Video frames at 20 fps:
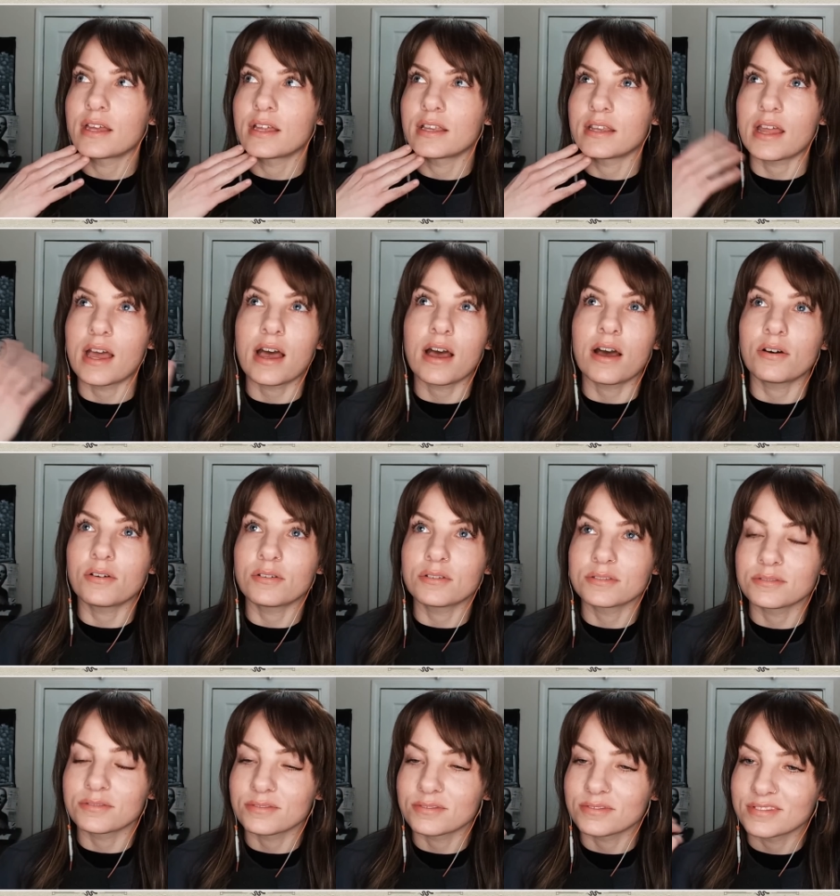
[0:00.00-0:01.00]
And now
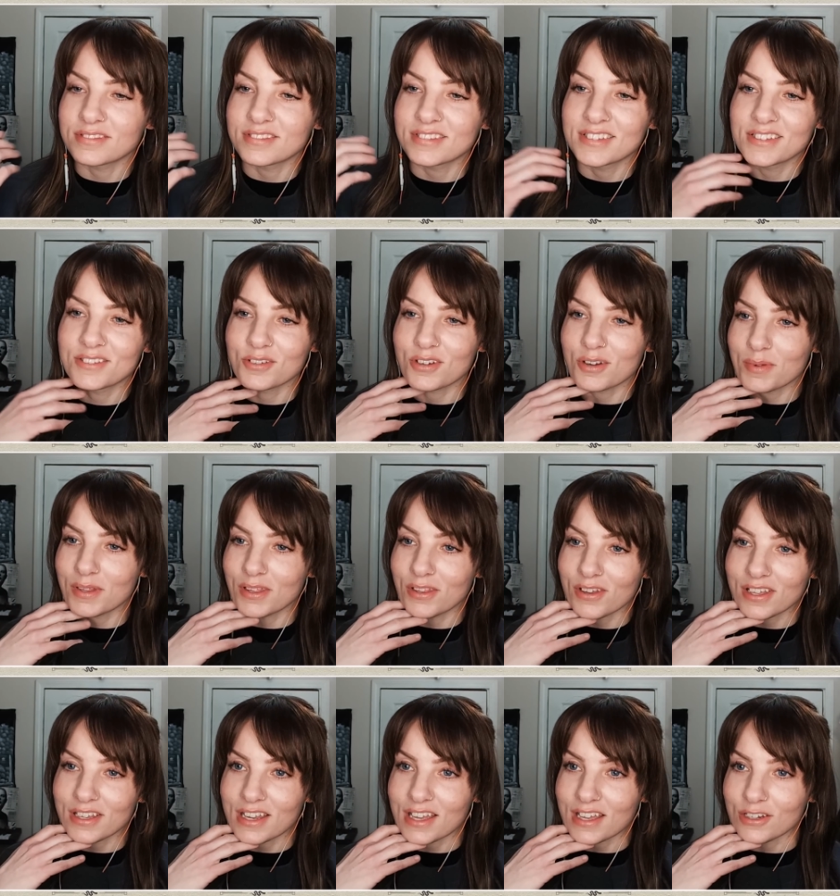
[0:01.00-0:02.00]
we're going to be
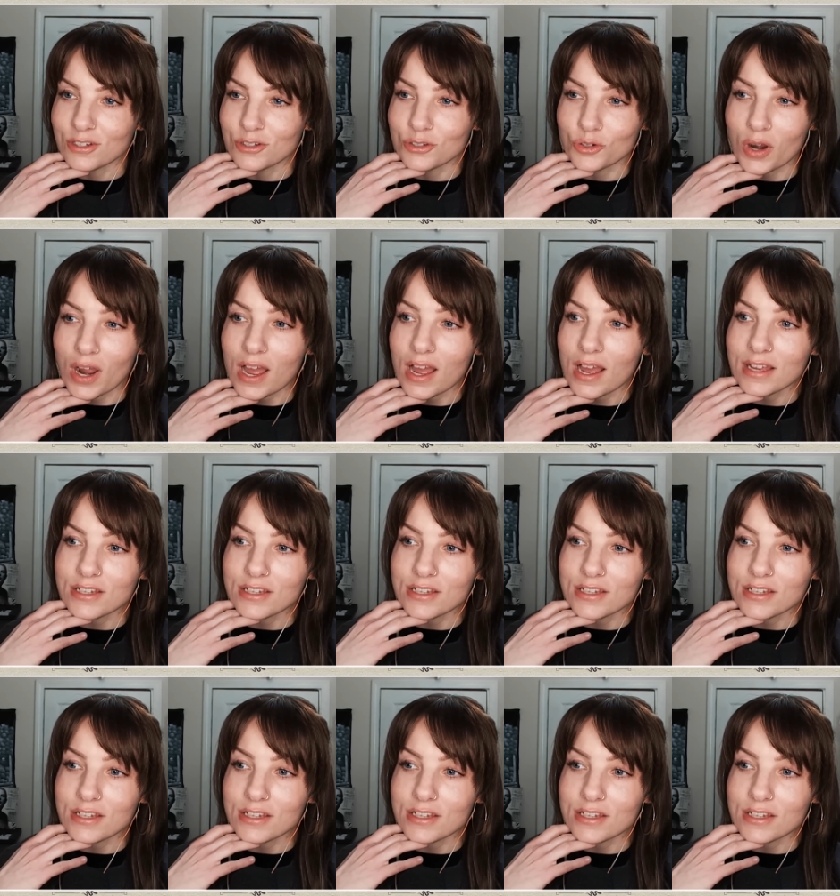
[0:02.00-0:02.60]
looking at a dry